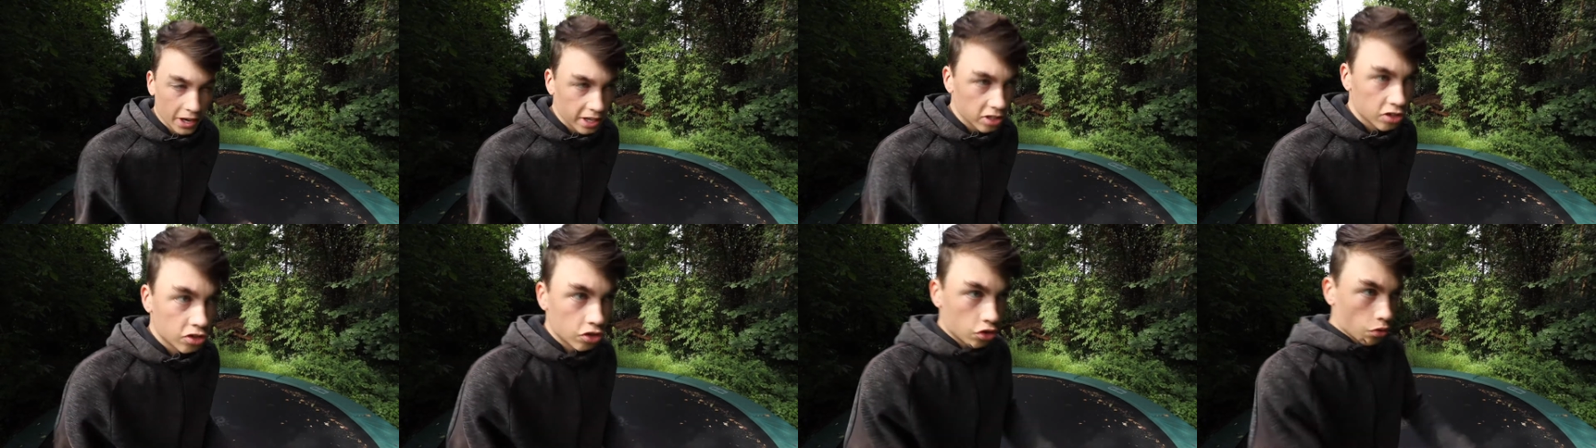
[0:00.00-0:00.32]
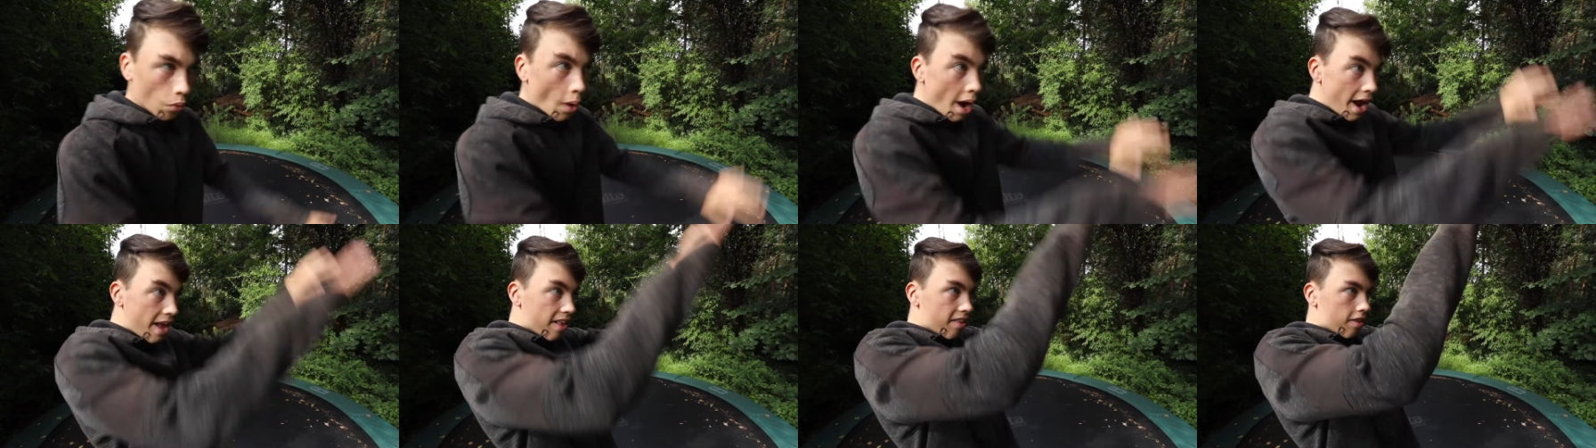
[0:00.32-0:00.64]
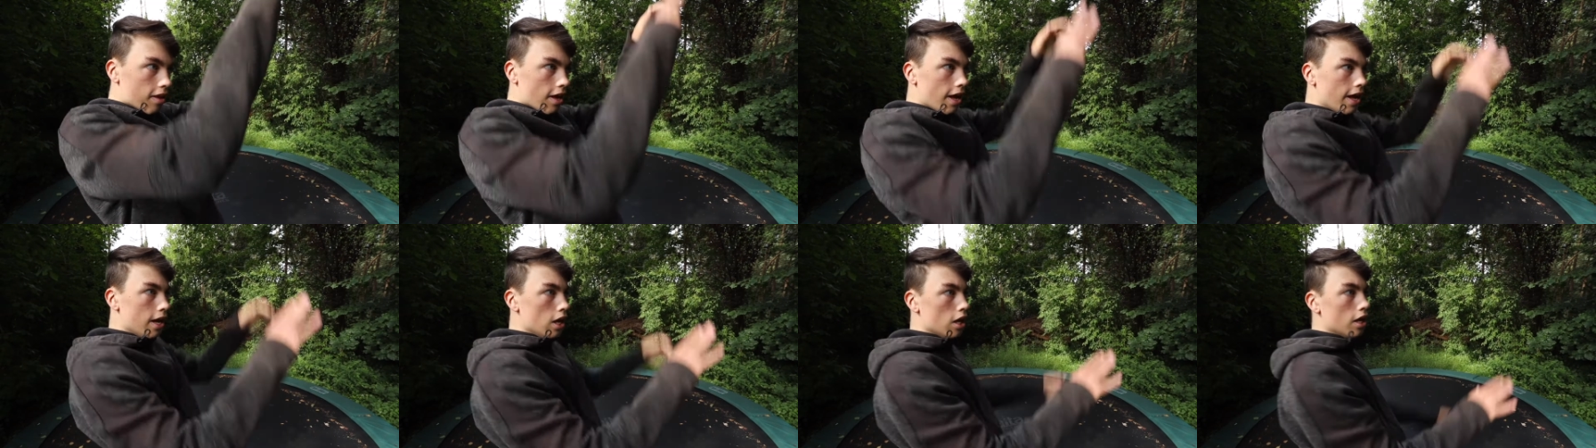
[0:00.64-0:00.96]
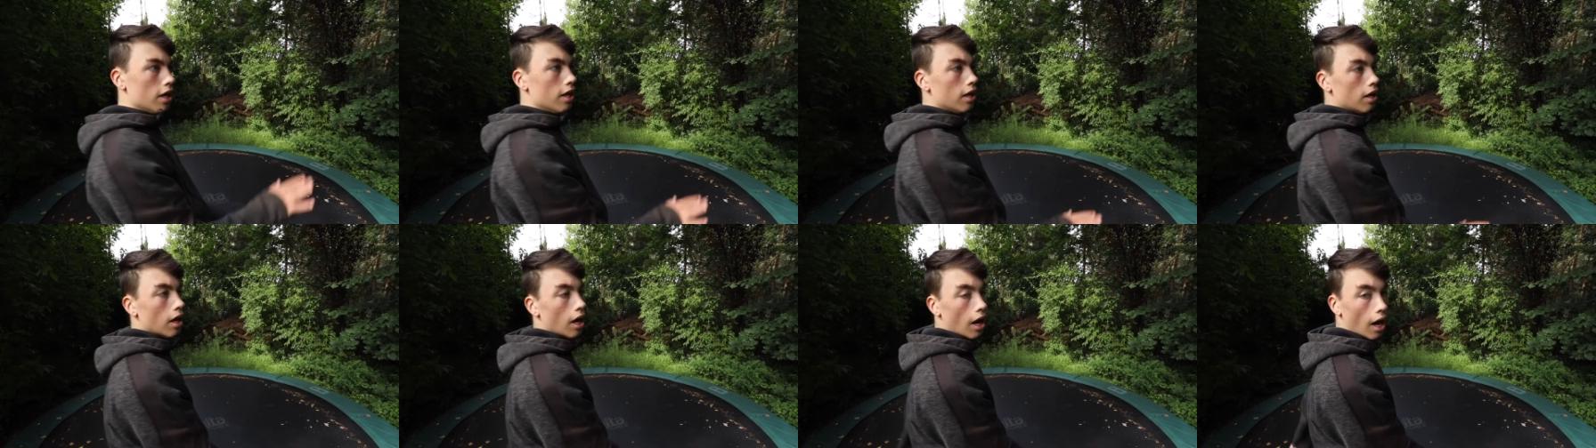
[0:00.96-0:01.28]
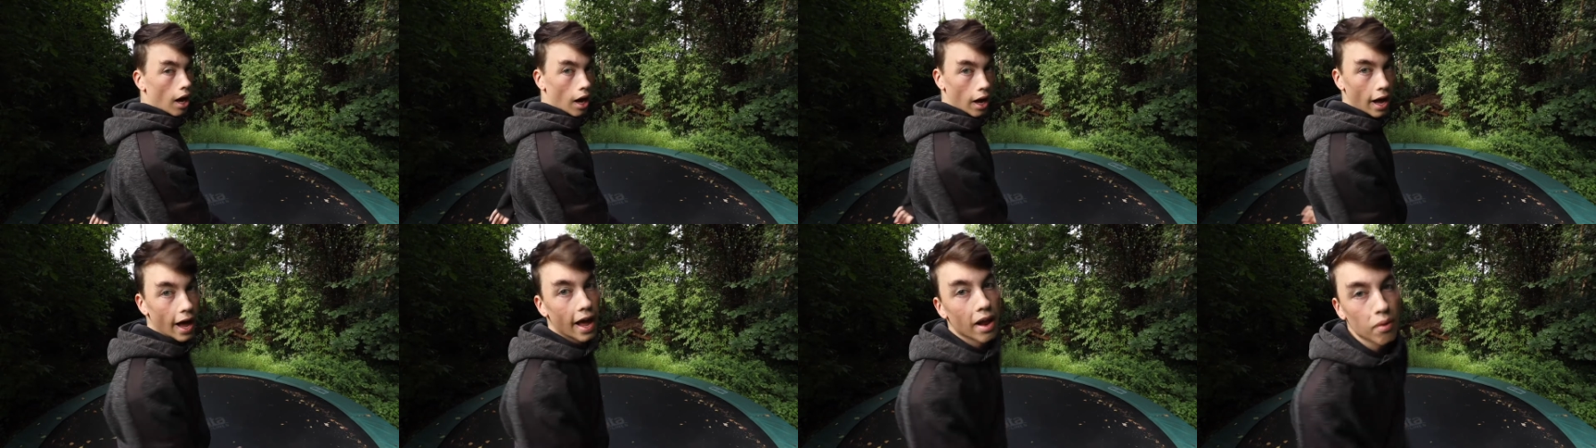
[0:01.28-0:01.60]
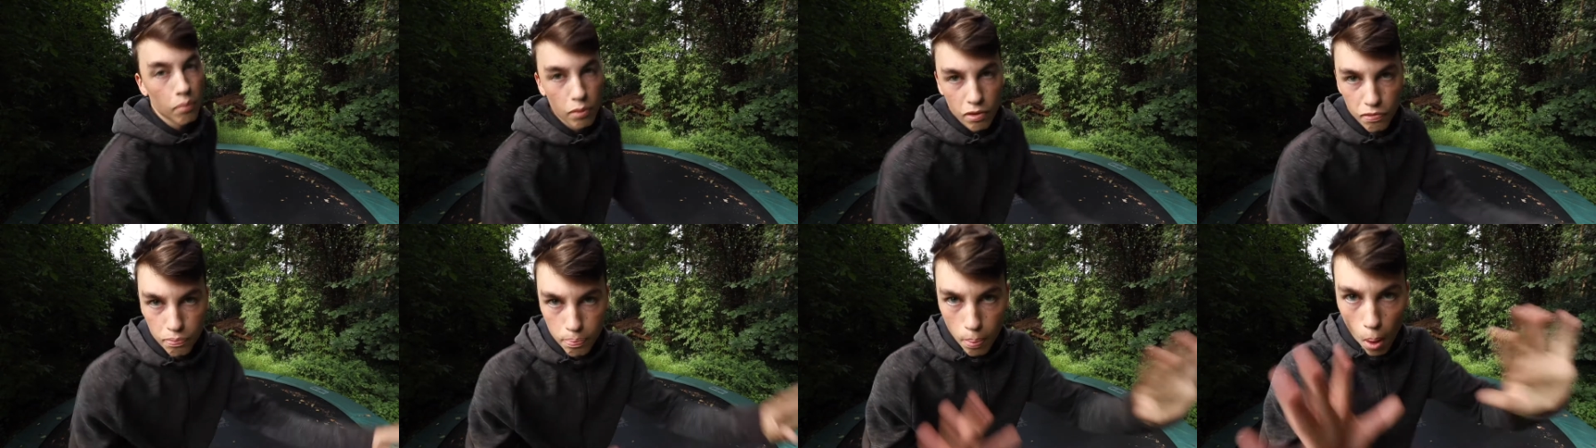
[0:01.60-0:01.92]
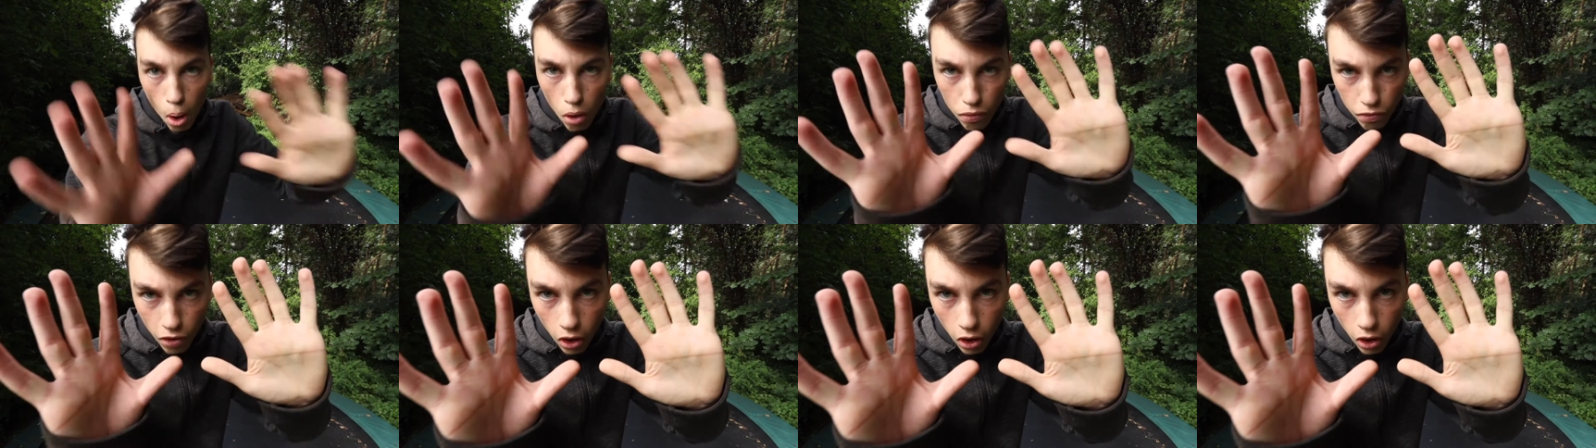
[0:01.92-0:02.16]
is straight and, he, uh, and with both